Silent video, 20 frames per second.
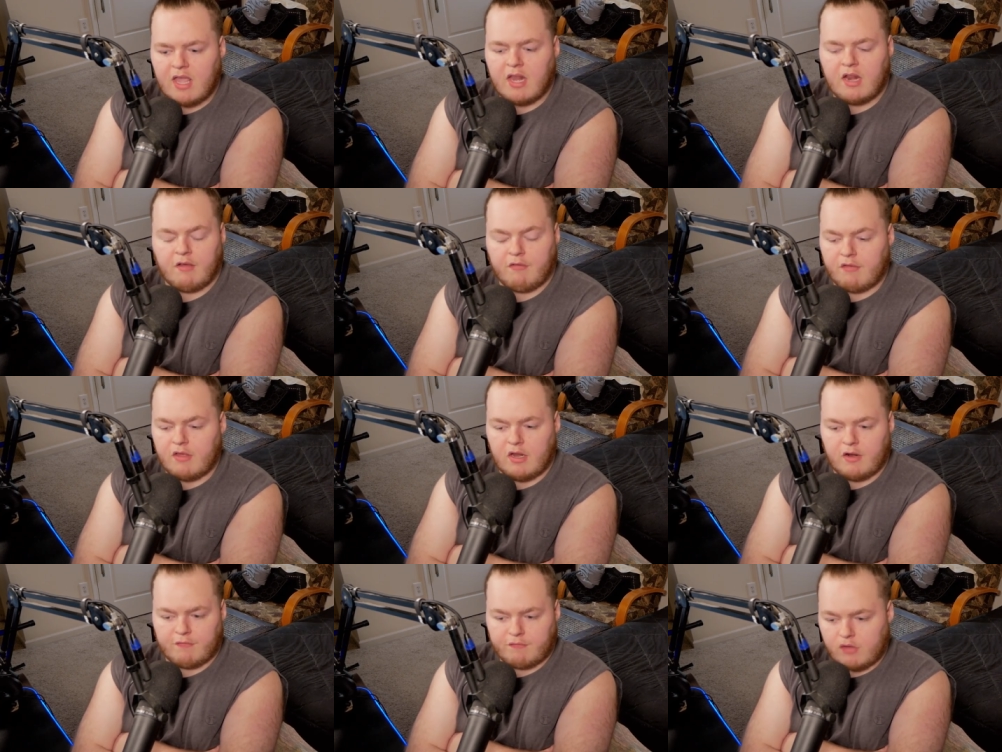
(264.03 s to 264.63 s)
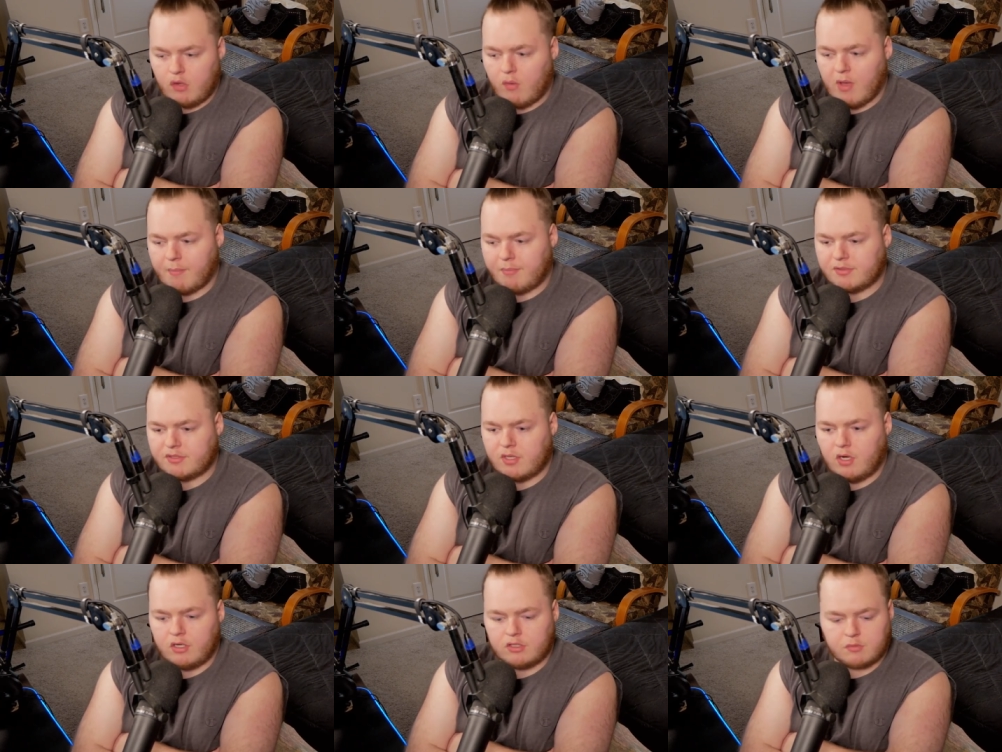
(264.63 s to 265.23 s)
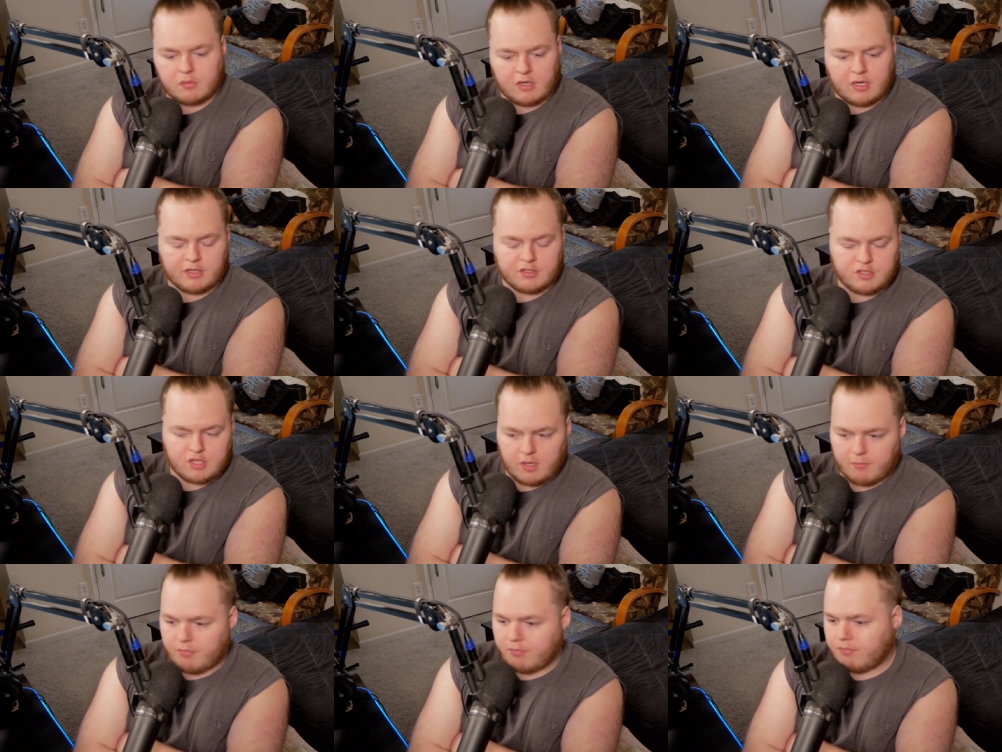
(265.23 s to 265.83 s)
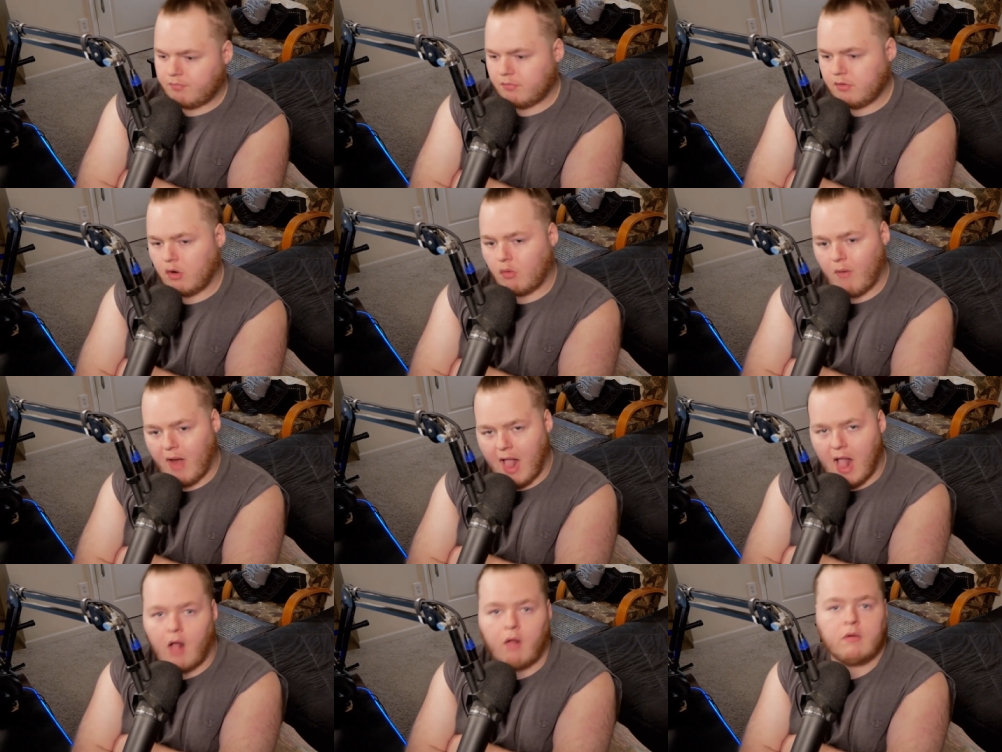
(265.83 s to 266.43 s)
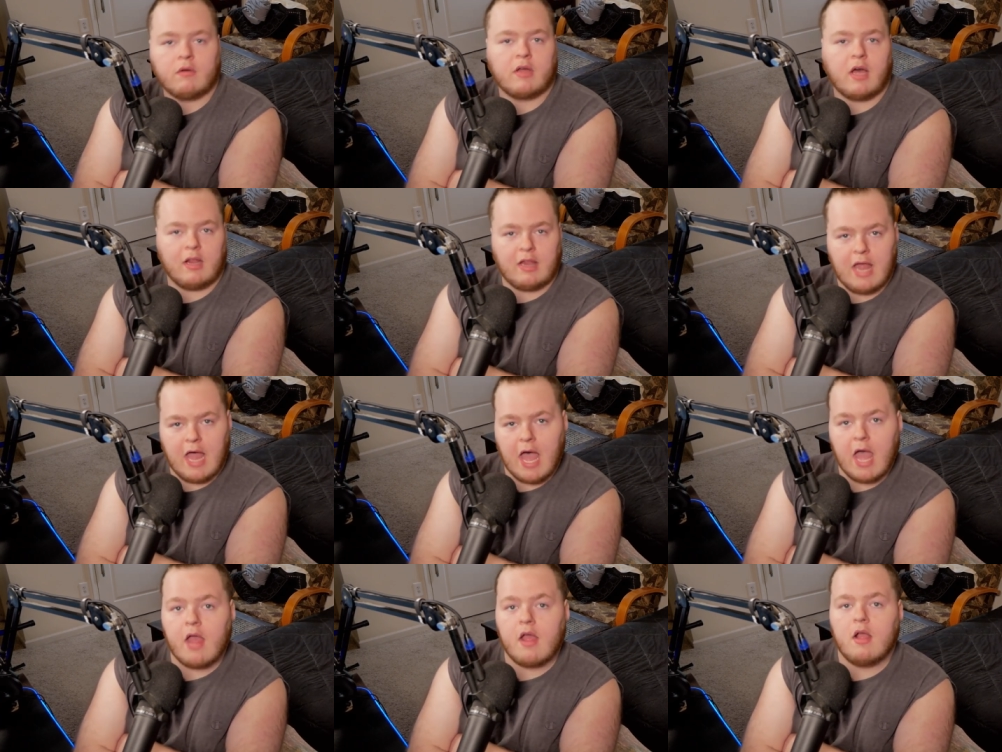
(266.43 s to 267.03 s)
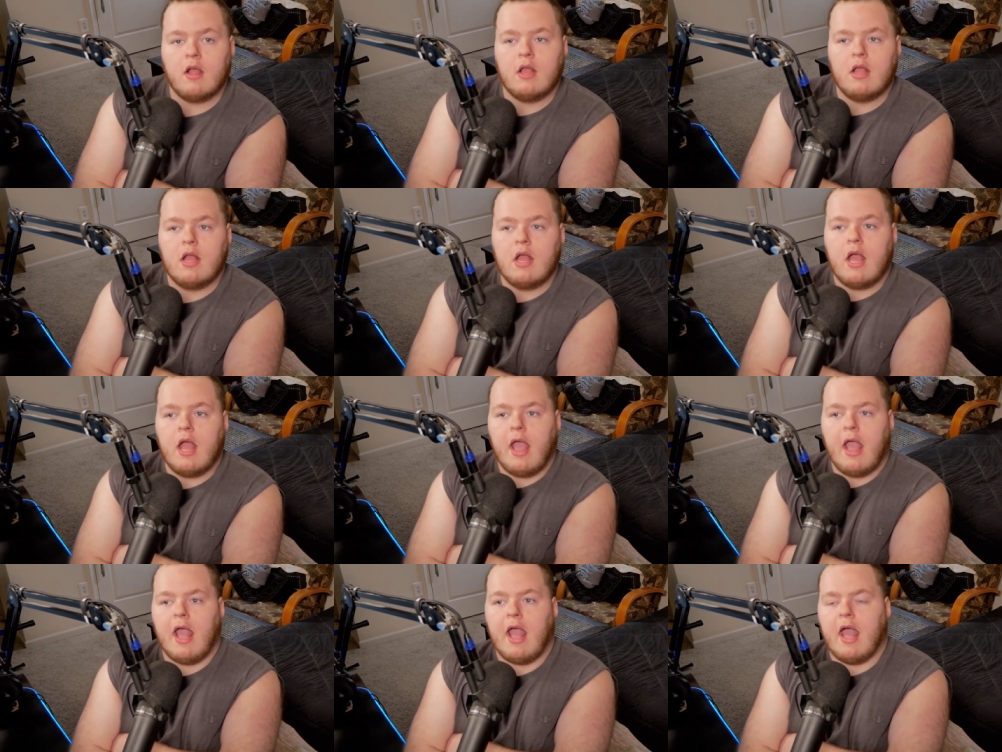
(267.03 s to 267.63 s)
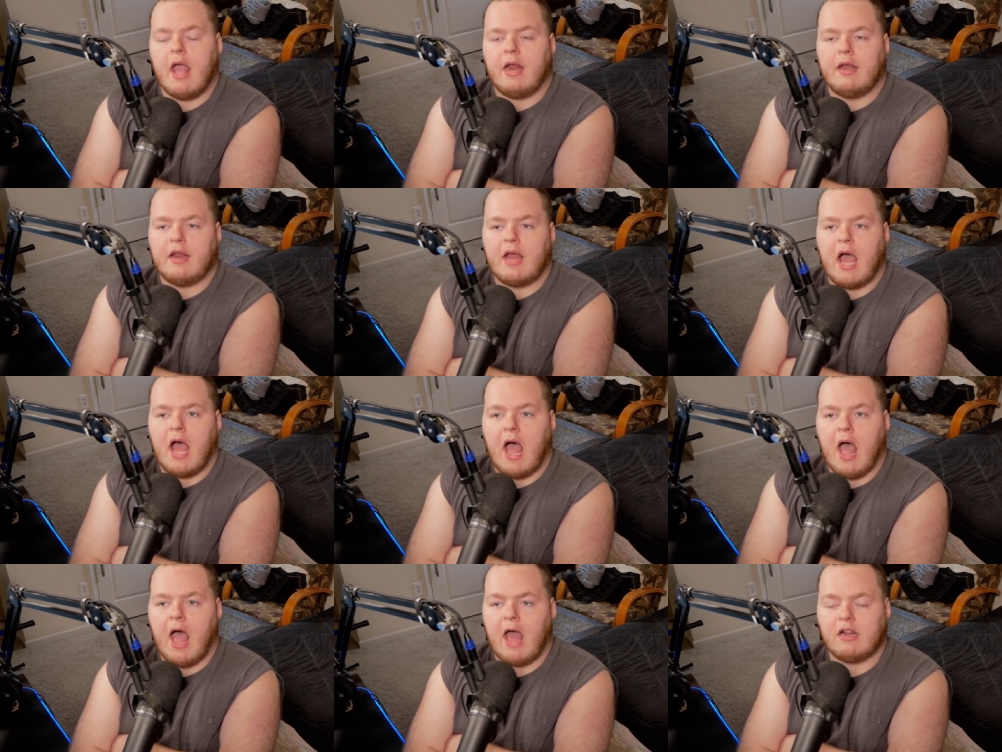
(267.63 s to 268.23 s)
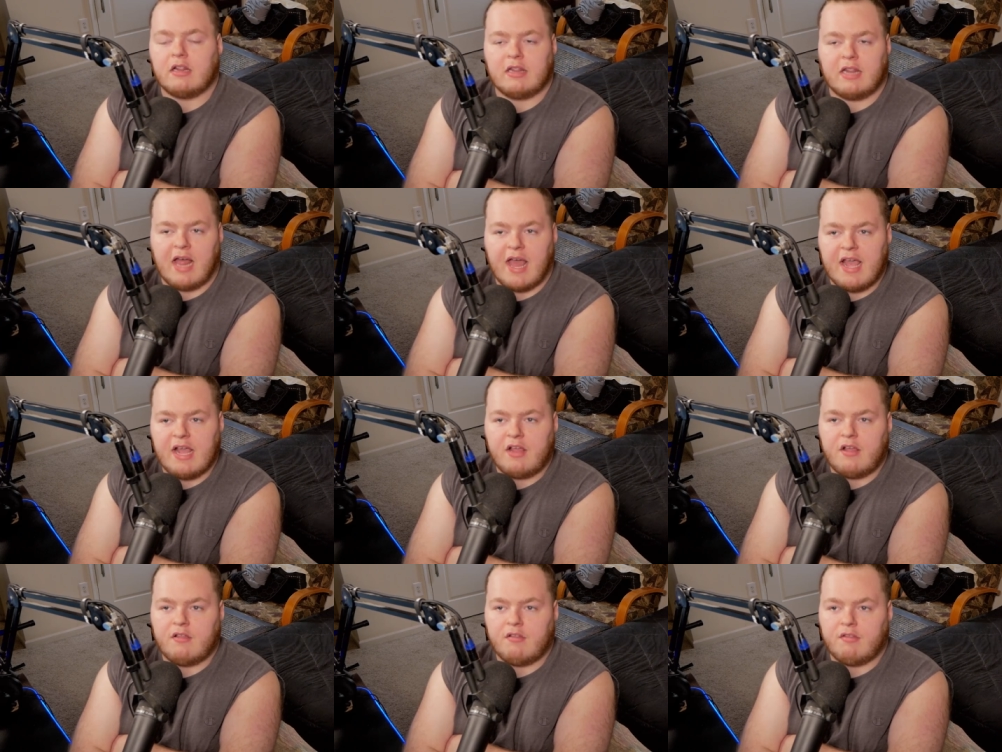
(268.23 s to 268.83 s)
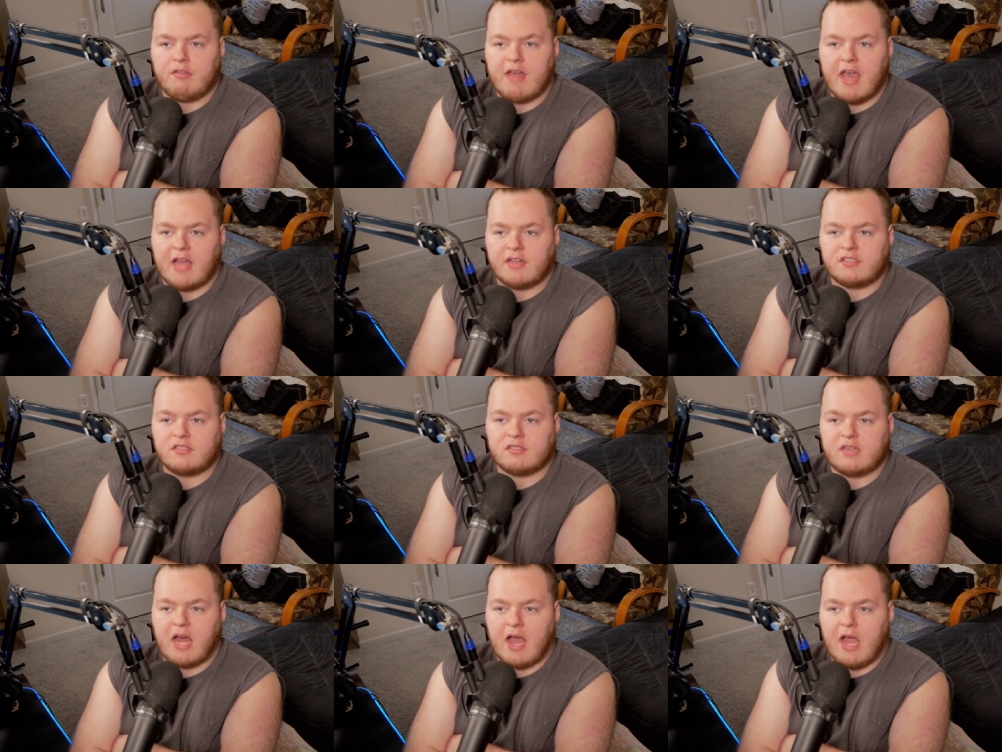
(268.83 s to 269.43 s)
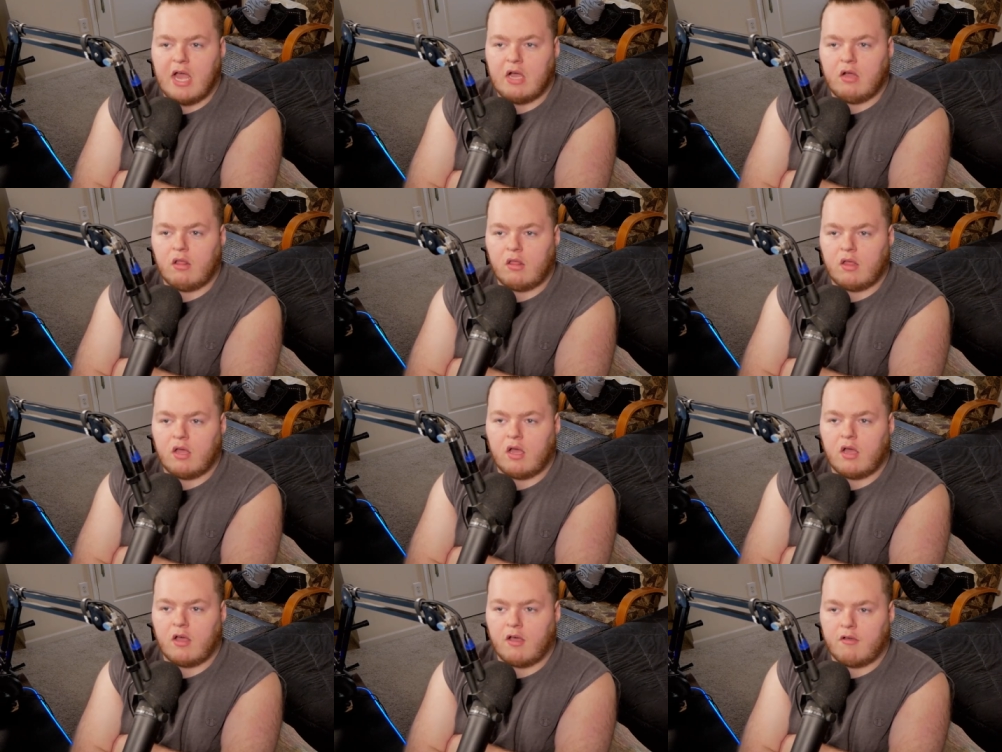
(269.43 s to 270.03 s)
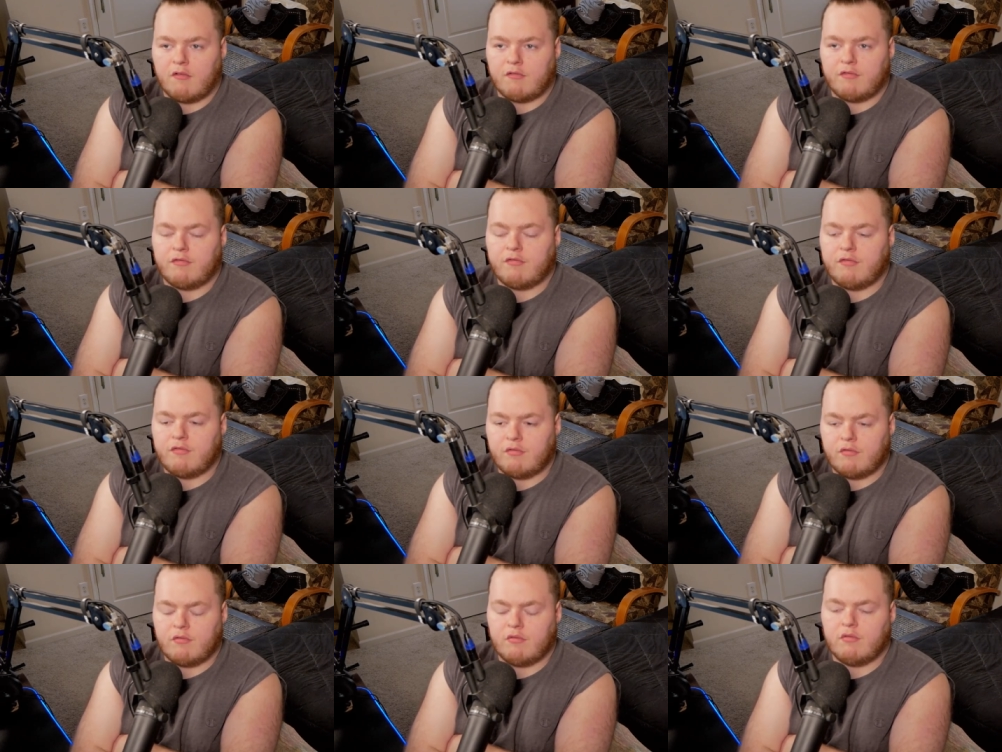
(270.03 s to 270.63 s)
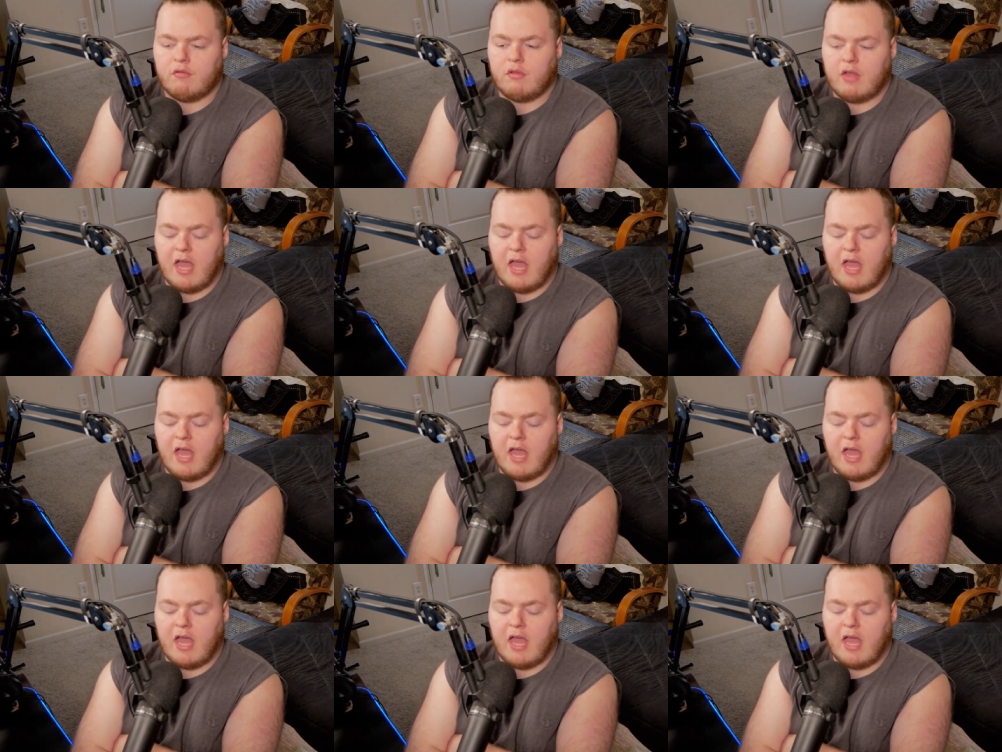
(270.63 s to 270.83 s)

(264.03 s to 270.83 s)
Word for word: in a in a few episodes. We're gonna jump around a lot, and I like that style of.